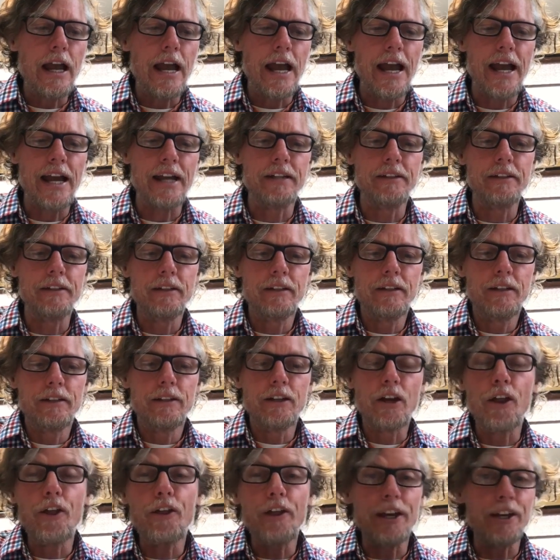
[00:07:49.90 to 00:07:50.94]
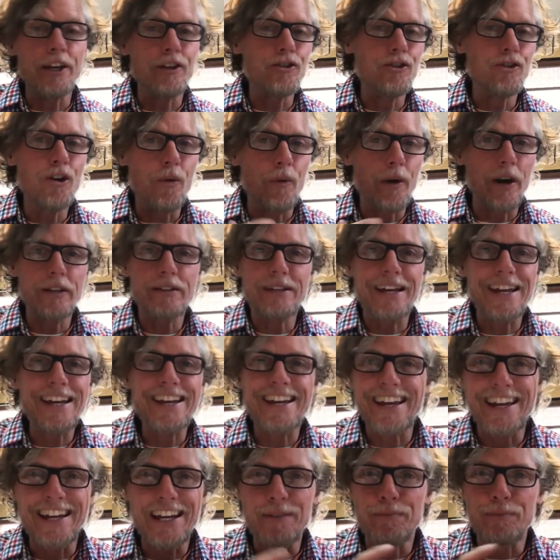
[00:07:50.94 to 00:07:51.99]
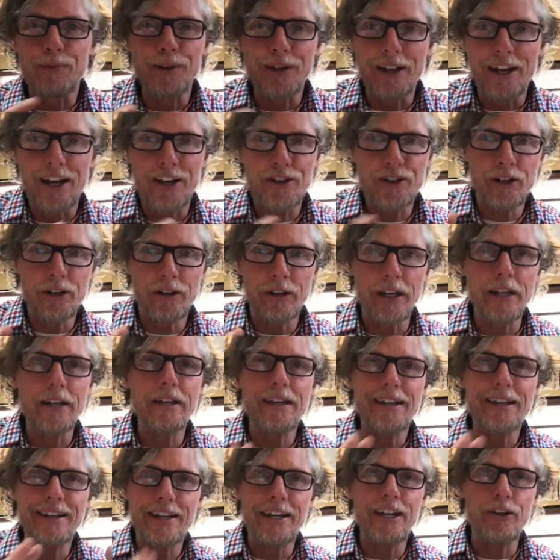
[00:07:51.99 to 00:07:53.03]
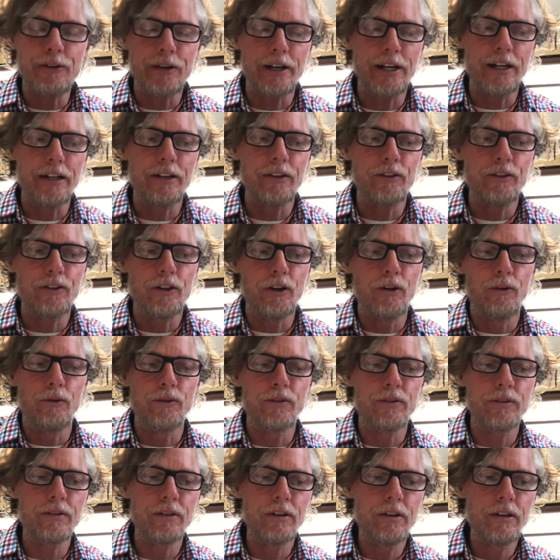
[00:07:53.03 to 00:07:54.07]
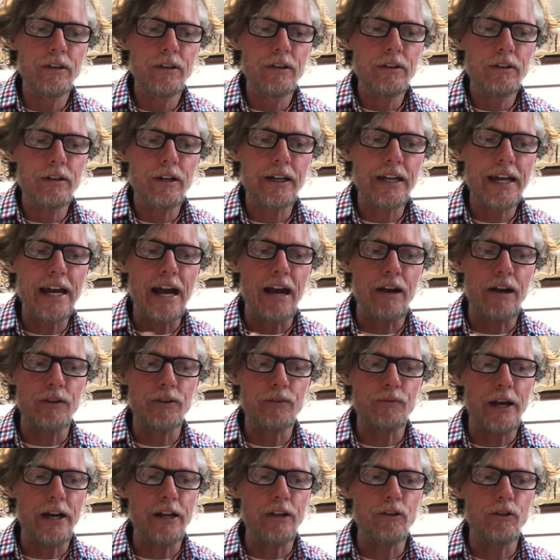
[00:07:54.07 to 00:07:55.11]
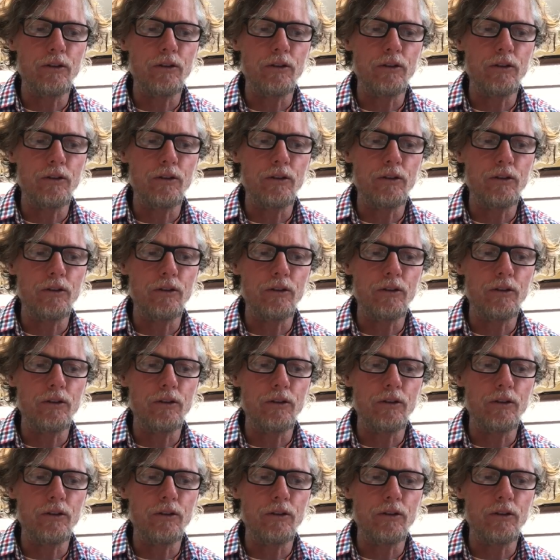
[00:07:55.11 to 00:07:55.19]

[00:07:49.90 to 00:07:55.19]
And the other thing is, you don't want to take any pleasure in hearing those accounts, right?